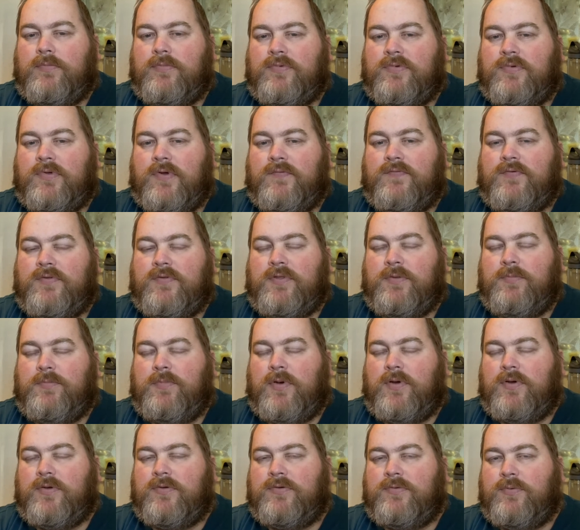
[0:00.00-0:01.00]
suffered the
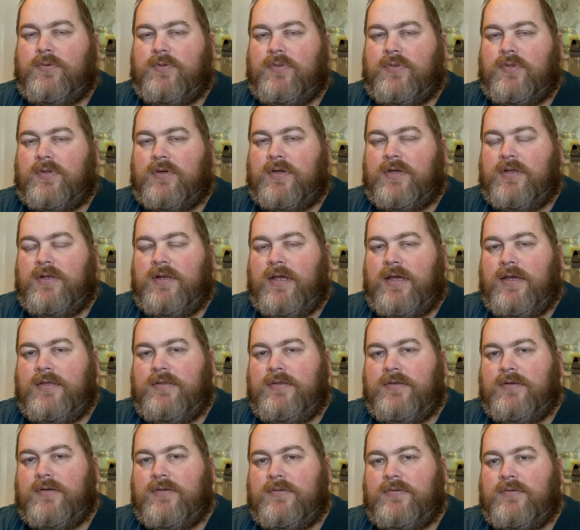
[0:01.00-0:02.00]
most were the
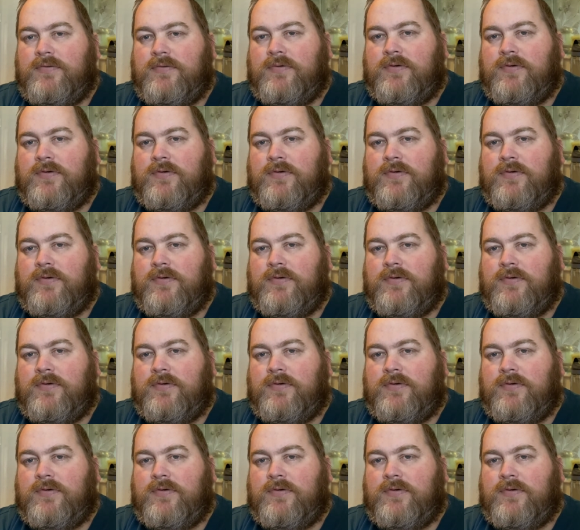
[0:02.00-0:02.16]
Canadians,